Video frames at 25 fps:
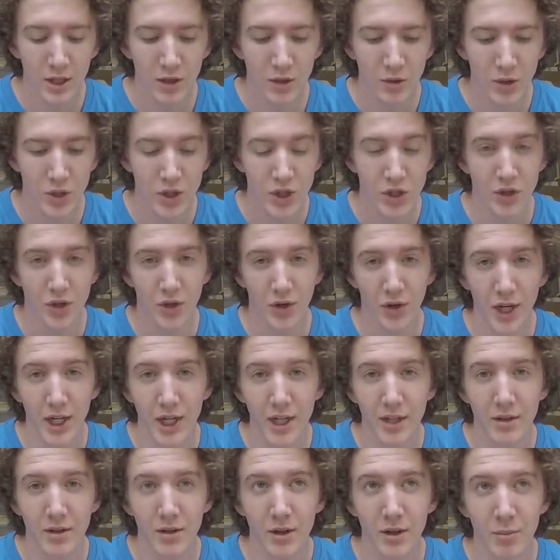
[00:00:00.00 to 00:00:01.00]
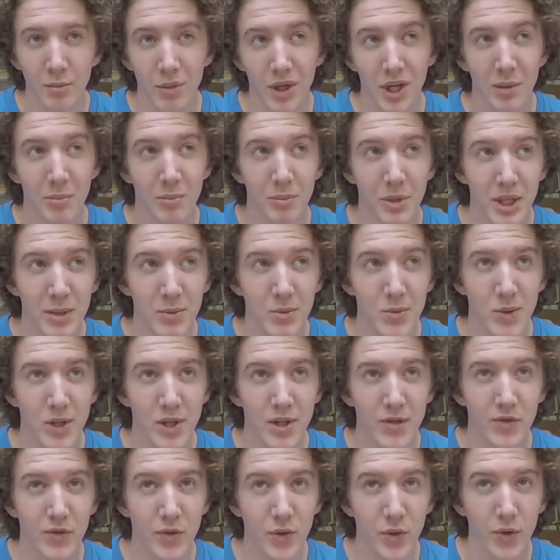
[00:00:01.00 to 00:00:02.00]
which is great, but it beeps when
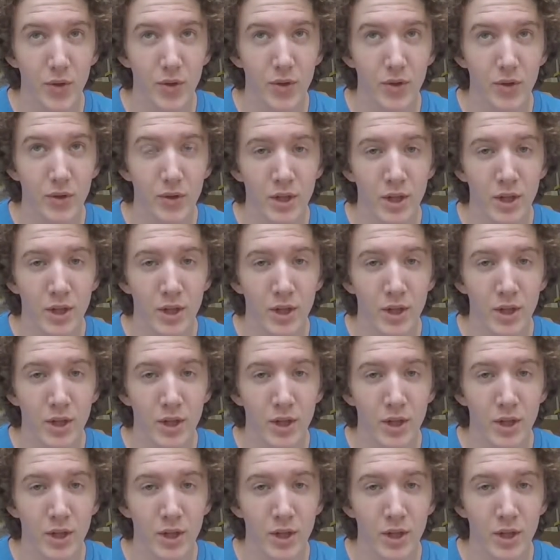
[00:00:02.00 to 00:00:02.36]
it's full,